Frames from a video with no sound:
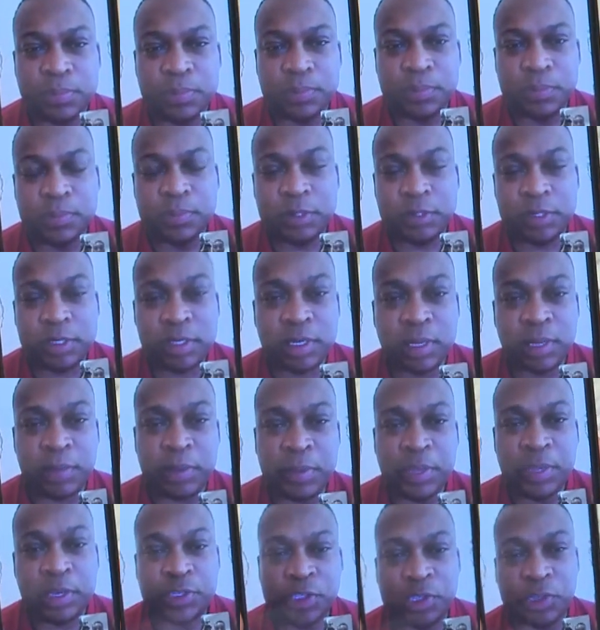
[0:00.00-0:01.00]
No, it's
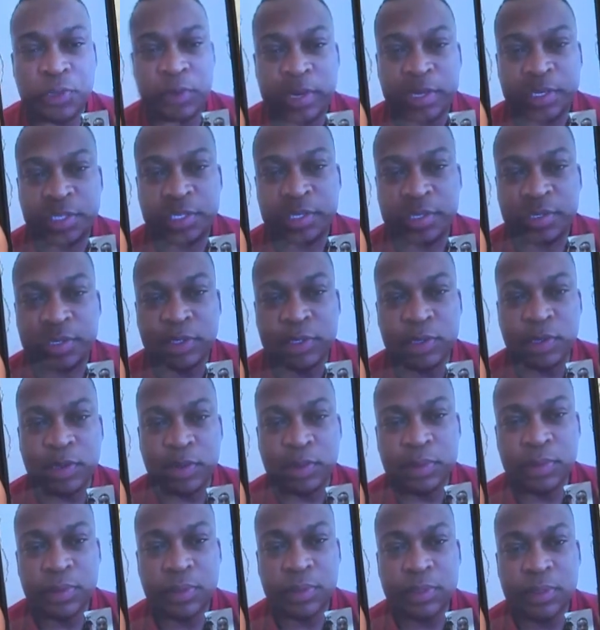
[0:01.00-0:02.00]

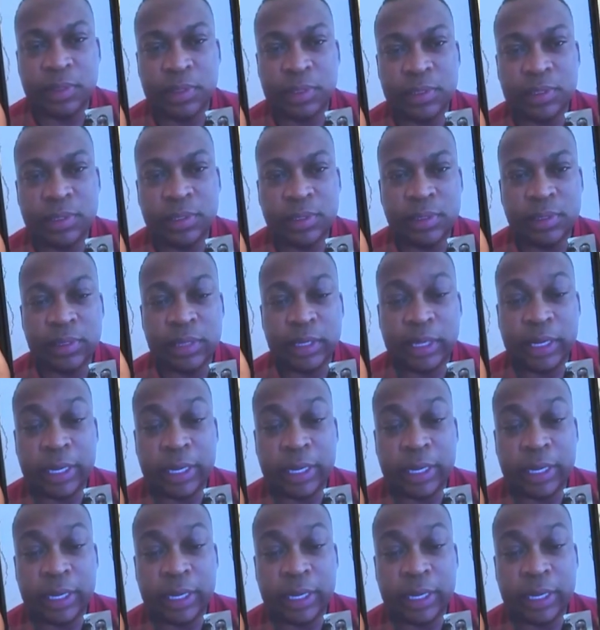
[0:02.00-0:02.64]
up to you.